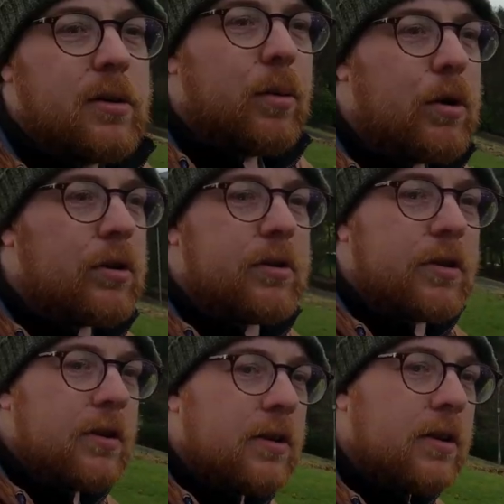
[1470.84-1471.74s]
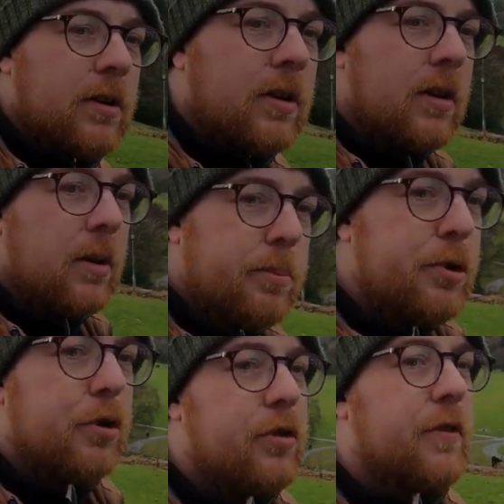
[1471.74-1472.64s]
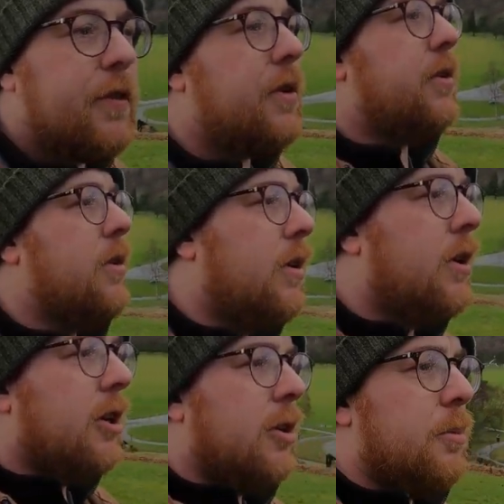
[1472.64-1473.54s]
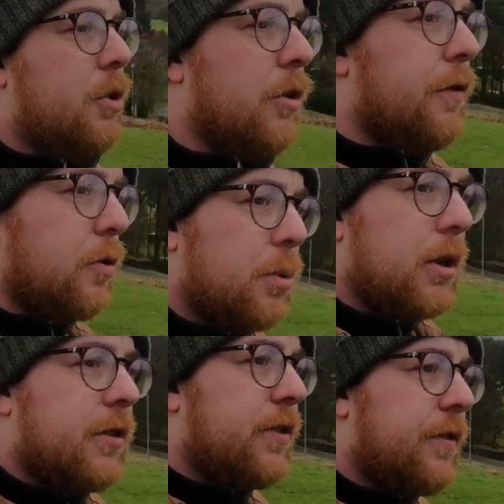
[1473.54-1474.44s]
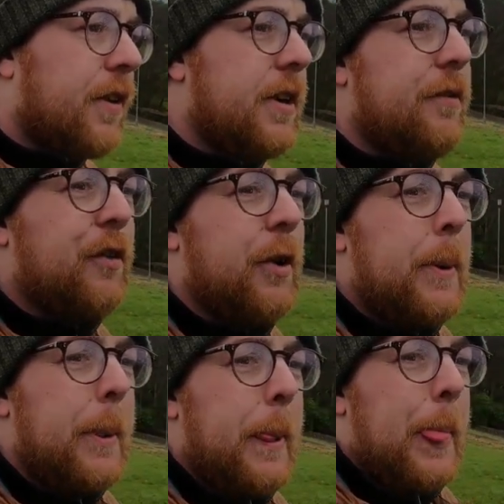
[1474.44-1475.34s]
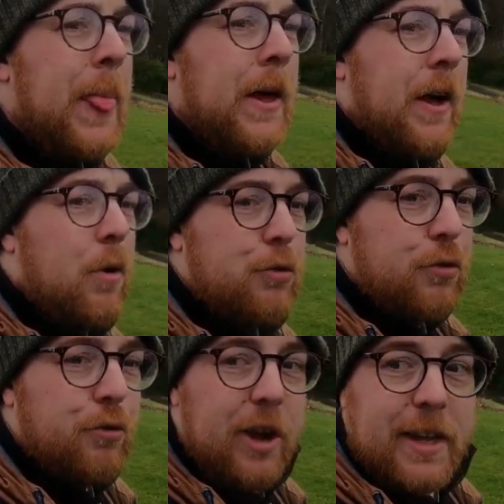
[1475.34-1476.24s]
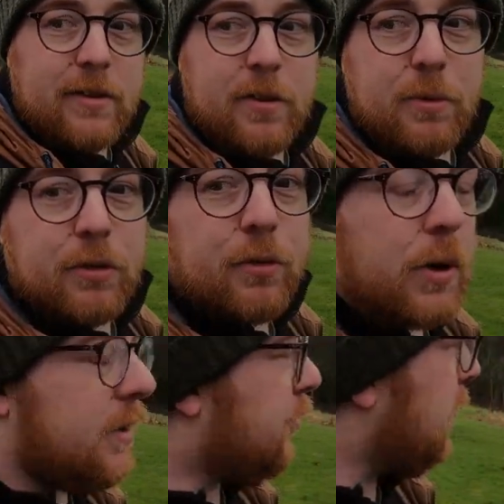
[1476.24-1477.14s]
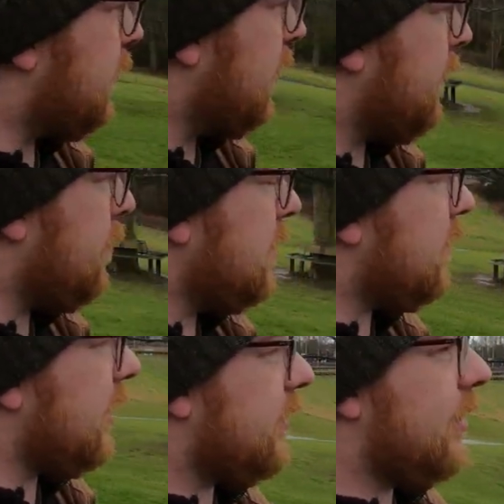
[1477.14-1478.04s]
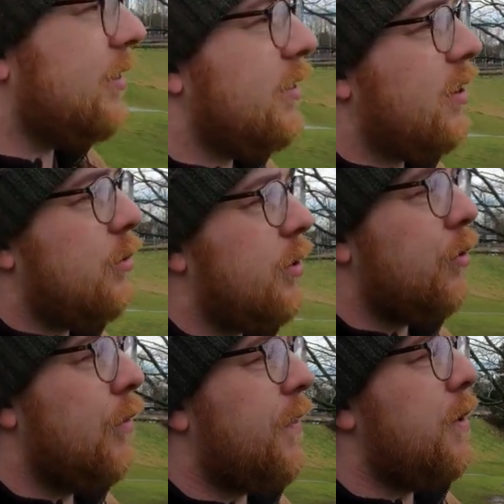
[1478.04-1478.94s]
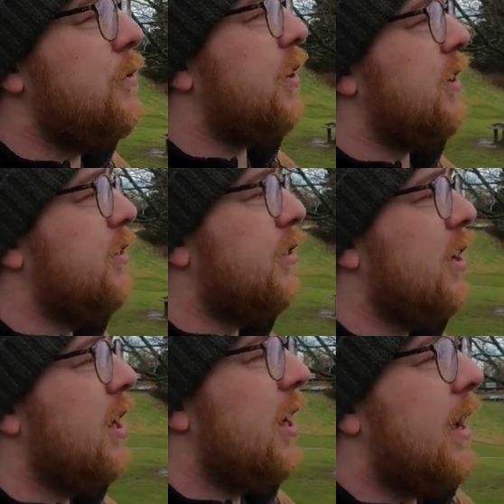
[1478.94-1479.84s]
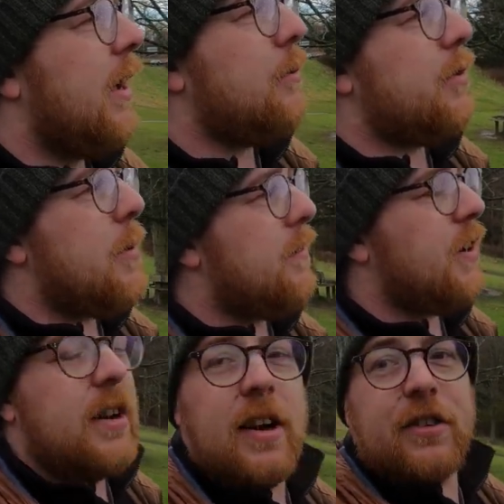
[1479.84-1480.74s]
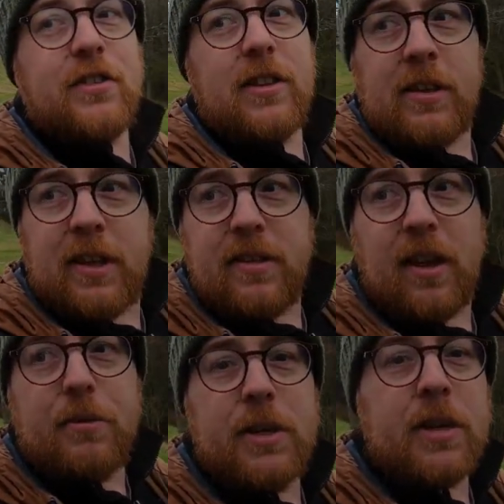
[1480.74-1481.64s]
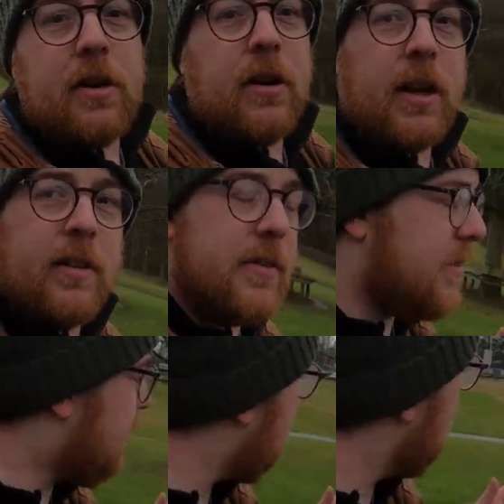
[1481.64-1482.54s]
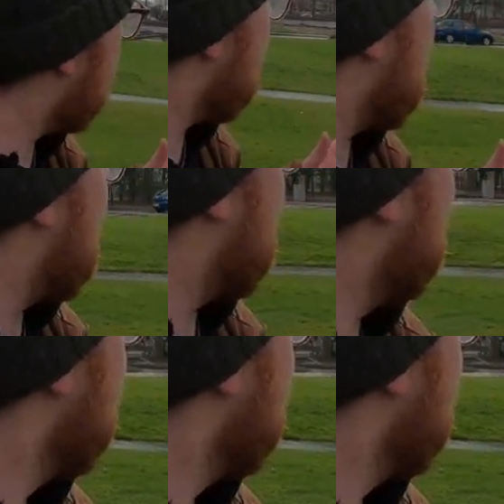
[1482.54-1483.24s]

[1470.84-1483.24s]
What a beautiful, beautiful place in Fife. I also read, which was quite interesting, that from the 60s until the 2000s, it was a bit of a silicon town here, in the sense that